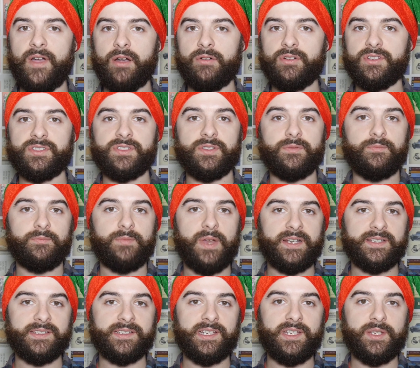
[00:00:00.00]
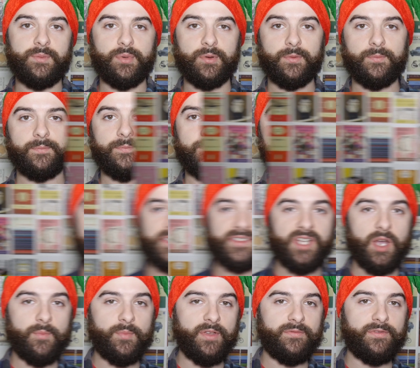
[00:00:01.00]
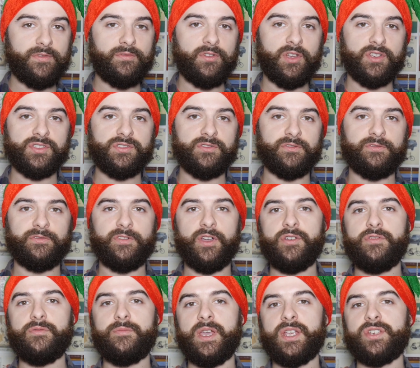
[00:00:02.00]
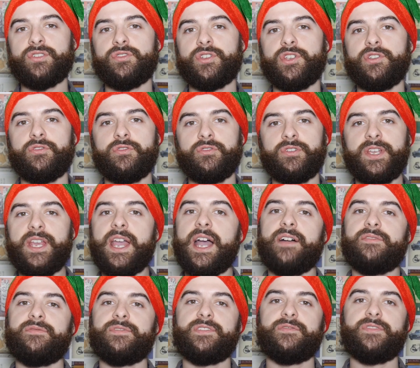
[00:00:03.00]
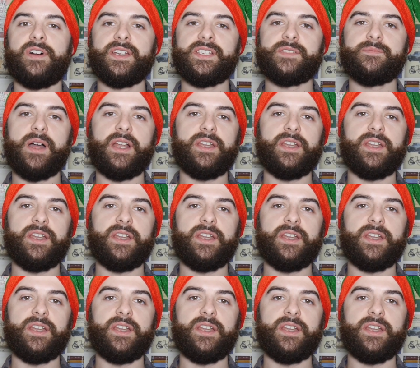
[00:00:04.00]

of hours better sleep. Next up, if you've lost your phone, make sure you already have Device